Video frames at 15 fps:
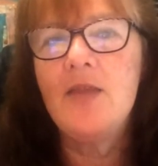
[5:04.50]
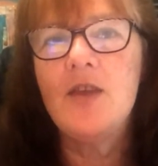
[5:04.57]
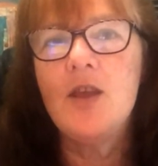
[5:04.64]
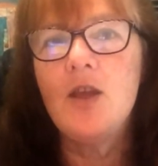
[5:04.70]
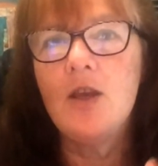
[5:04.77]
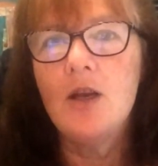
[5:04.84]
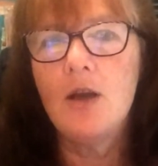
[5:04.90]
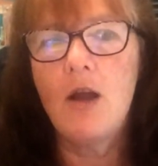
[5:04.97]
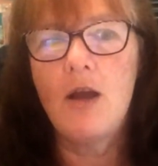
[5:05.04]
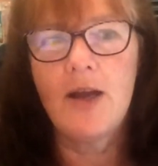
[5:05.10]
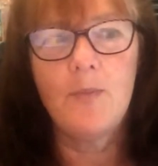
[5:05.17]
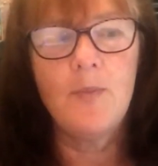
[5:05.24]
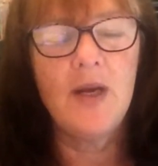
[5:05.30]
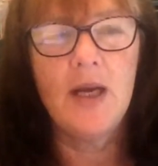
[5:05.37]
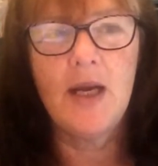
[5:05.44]
that you'd
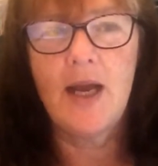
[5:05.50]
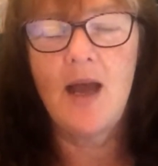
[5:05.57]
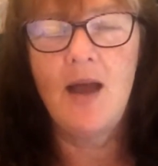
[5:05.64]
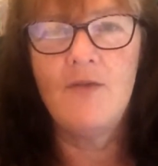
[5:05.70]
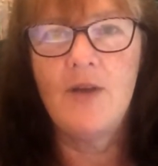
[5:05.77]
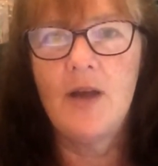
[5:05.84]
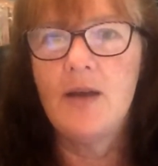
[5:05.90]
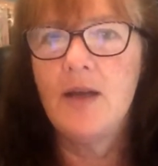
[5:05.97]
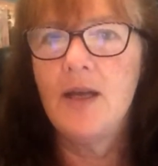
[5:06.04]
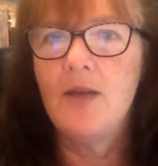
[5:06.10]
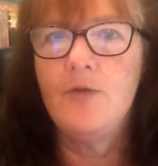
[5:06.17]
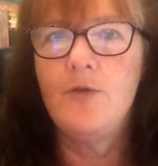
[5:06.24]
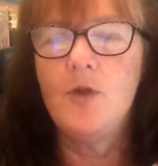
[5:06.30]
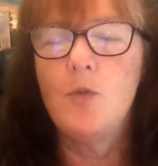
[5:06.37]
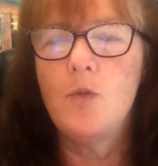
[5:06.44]
like me to cover.
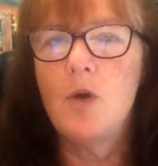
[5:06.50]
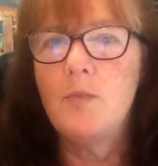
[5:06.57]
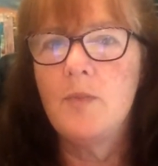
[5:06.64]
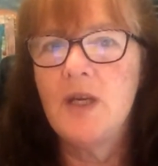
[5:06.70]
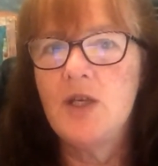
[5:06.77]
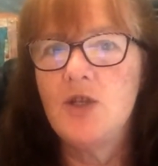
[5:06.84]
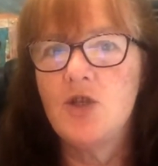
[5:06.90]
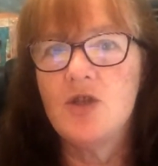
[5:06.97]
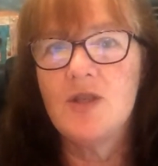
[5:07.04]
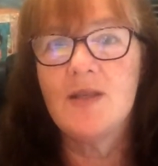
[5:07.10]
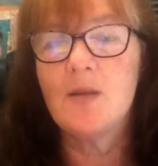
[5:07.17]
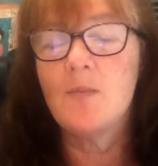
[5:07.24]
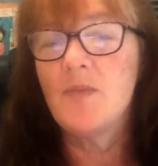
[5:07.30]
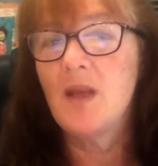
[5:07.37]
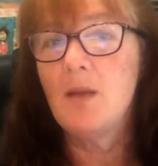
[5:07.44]
If you want me to do
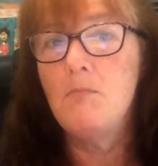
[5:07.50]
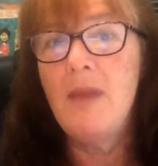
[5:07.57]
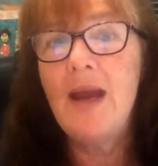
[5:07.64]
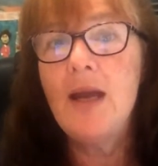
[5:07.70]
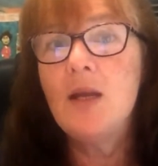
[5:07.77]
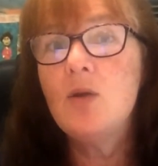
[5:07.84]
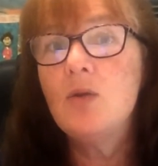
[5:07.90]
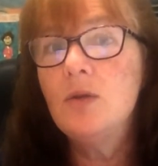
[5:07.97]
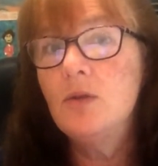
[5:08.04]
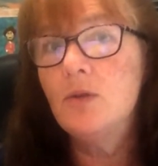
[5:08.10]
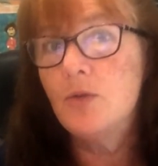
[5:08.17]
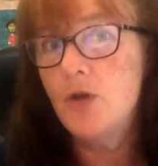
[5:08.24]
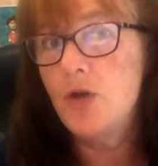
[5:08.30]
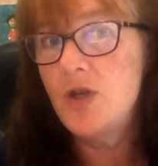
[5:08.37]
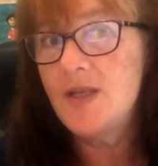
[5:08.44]
something medical
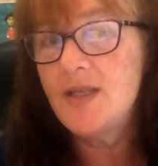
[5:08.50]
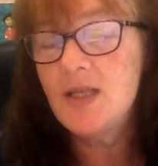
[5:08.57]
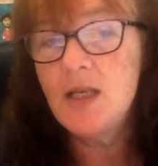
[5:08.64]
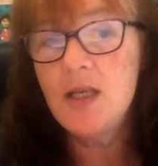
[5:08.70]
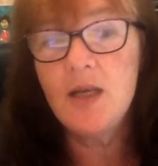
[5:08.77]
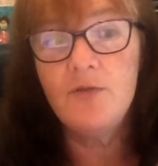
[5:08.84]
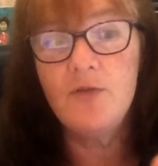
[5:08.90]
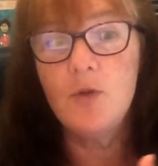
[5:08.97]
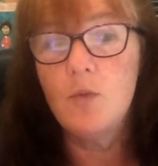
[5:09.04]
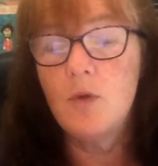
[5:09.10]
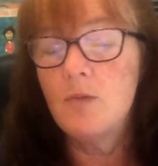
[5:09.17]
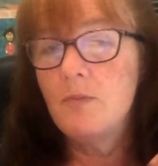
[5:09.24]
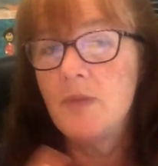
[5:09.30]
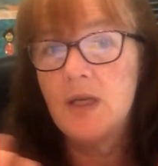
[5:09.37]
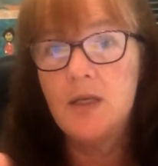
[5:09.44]
or nursing, if you
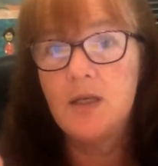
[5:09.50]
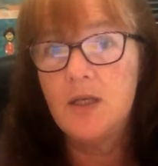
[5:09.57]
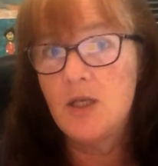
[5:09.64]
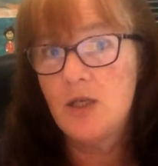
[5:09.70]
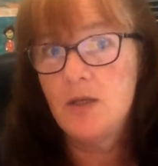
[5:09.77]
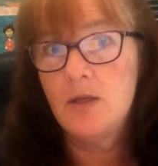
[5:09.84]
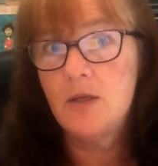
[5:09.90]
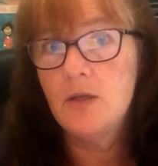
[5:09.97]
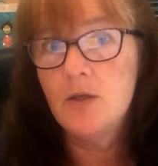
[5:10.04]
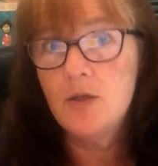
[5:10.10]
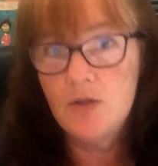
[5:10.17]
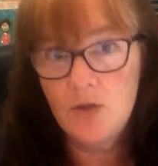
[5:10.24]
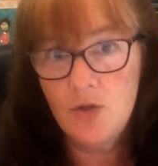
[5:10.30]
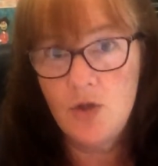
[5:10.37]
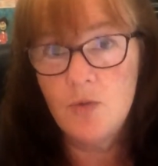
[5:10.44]
want me to
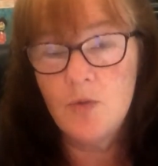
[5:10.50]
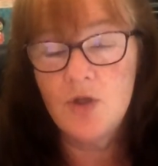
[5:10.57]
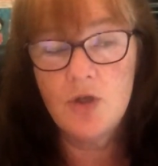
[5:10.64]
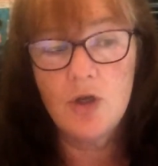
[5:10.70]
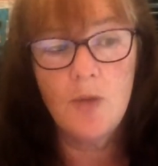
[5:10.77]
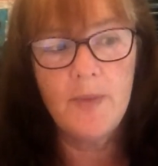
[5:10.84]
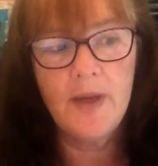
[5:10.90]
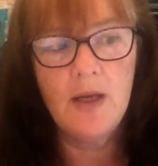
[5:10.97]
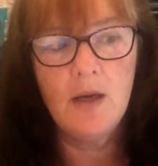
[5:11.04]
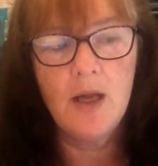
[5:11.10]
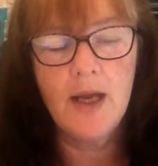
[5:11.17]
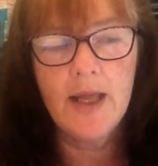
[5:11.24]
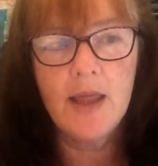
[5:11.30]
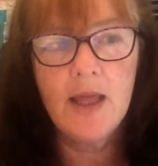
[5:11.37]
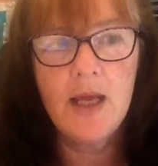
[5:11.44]
do a topic
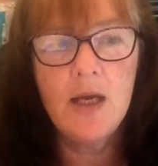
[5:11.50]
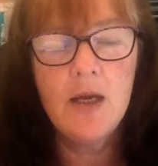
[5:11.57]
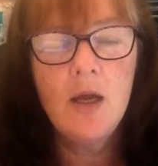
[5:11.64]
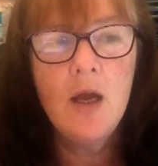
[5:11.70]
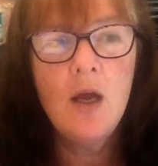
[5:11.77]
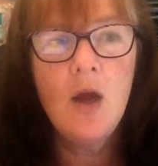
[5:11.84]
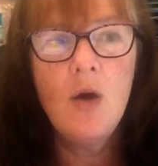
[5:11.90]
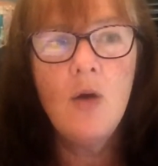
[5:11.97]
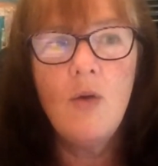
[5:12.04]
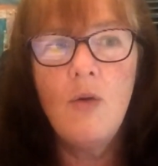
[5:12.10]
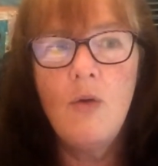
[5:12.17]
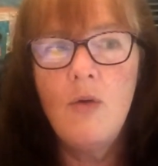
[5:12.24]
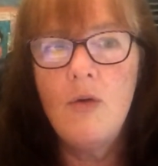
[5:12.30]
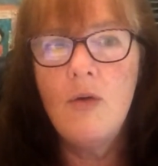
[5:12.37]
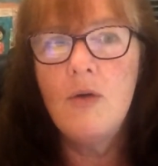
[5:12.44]
like that,
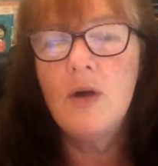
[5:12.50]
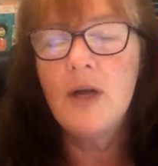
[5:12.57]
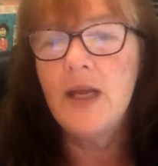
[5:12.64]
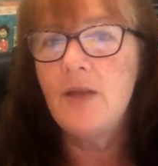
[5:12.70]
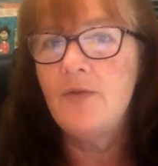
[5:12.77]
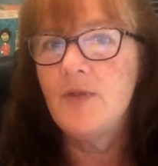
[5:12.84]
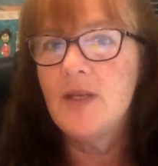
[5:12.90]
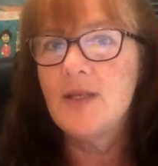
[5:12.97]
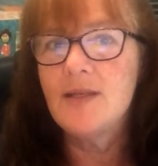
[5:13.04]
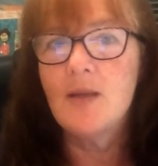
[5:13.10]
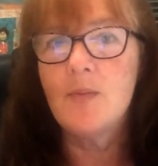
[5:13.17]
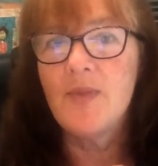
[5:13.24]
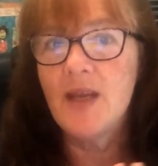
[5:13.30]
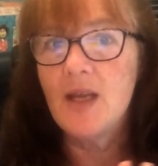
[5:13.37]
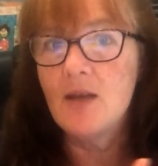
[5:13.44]
or if there's
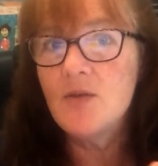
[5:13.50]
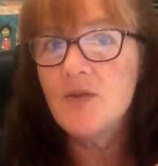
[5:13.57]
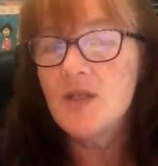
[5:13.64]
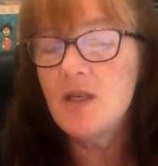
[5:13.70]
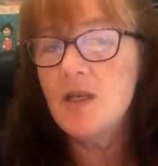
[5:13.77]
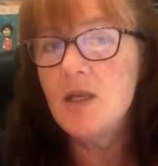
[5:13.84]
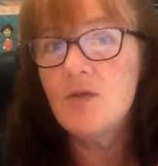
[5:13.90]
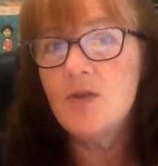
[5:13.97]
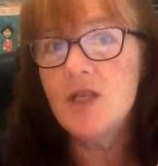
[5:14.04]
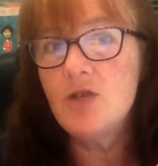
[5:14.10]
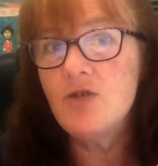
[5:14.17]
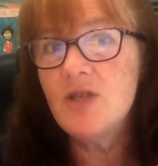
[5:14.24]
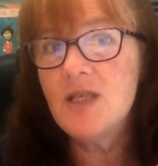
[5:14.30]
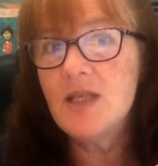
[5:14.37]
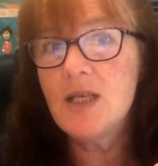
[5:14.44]
something else that you're
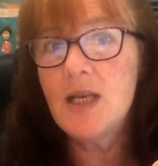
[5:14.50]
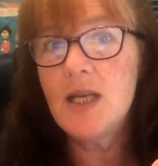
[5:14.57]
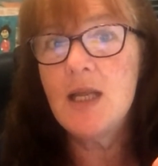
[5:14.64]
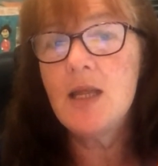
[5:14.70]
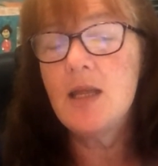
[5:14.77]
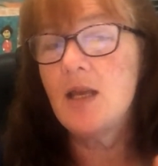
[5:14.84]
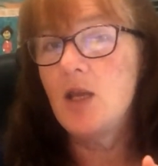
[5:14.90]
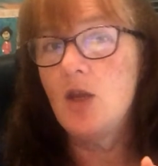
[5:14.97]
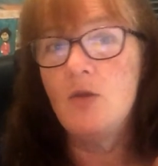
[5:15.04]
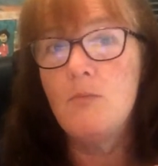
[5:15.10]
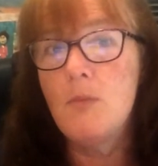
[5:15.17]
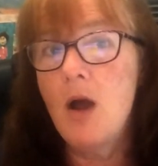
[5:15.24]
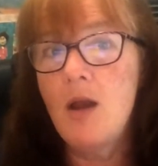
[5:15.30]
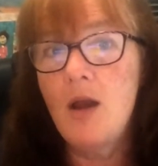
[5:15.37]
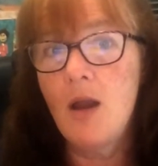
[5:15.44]
interested in that you
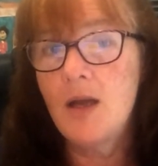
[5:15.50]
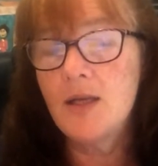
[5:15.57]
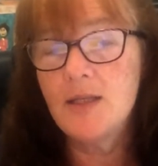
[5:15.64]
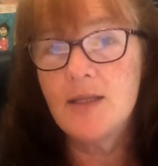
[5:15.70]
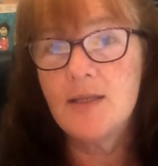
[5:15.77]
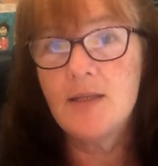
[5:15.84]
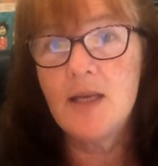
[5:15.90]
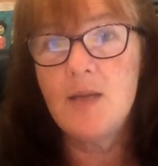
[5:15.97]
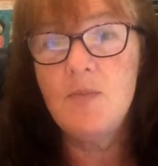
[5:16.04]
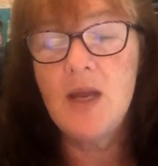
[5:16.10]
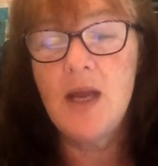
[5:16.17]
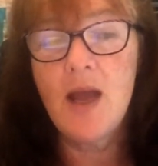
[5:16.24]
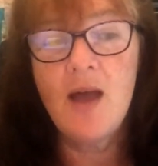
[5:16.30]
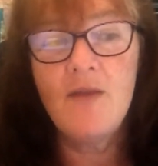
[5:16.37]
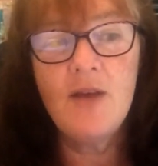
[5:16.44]
might like to see me
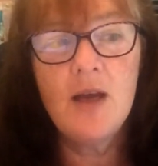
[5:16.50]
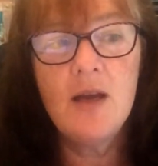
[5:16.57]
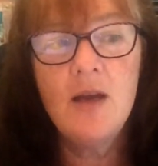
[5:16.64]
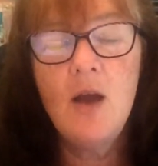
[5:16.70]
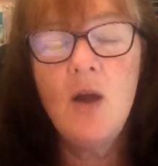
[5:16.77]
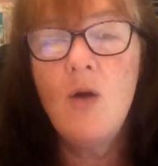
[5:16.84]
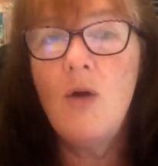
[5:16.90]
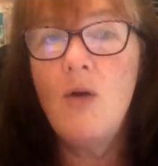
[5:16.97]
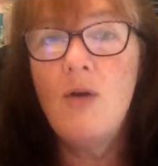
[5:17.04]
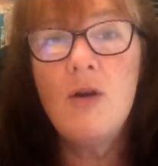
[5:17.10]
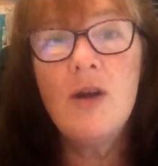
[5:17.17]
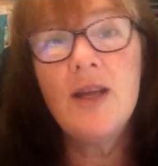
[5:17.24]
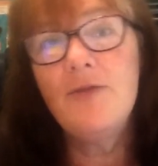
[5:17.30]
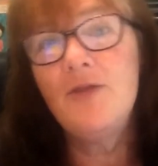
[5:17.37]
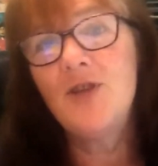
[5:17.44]
cover, or
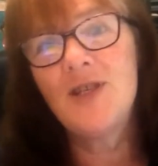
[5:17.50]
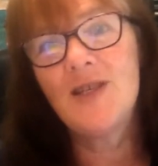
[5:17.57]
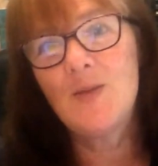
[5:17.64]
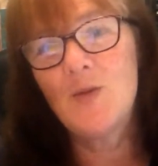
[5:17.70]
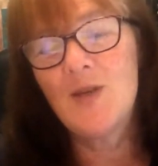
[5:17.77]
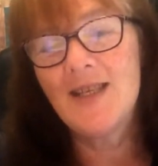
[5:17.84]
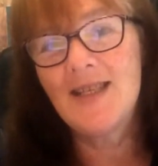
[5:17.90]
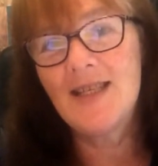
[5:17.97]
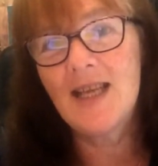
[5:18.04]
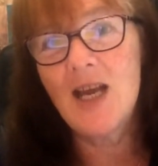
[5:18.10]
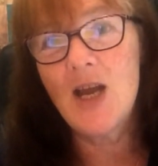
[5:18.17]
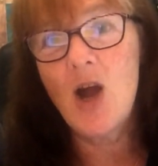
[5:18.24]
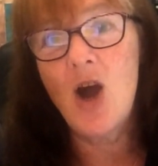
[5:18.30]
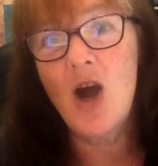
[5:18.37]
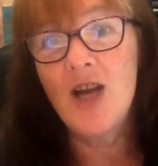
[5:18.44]
if you just want to say
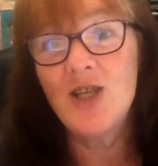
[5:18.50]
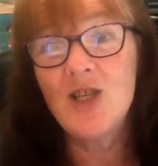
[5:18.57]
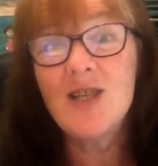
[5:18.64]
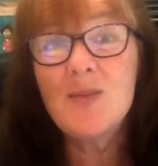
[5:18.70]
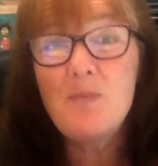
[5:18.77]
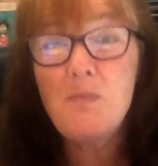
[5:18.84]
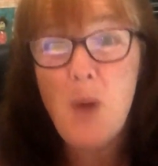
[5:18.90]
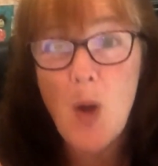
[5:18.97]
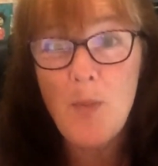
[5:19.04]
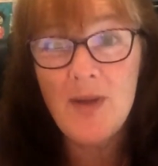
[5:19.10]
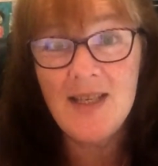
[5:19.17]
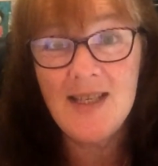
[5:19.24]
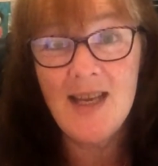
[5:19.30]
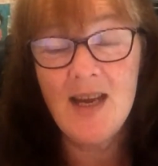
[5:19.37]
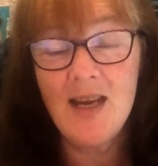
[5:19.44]
hi, just pop
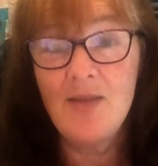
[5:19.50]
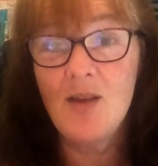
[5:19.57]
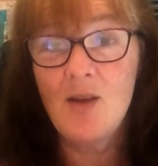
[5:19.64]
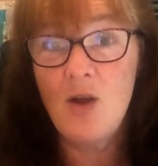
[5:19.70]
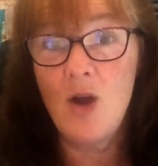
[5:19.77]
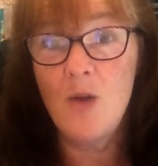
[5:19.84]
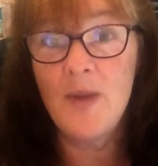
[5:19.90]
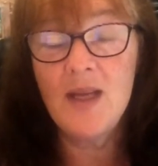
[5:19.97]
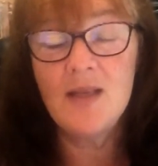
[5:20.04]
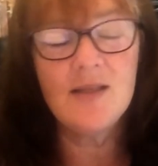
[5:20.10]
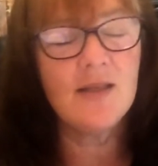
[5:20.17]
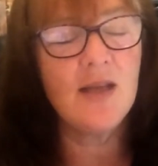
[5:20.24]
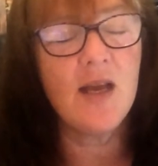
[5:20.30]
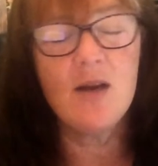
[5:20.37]
it down in the comments and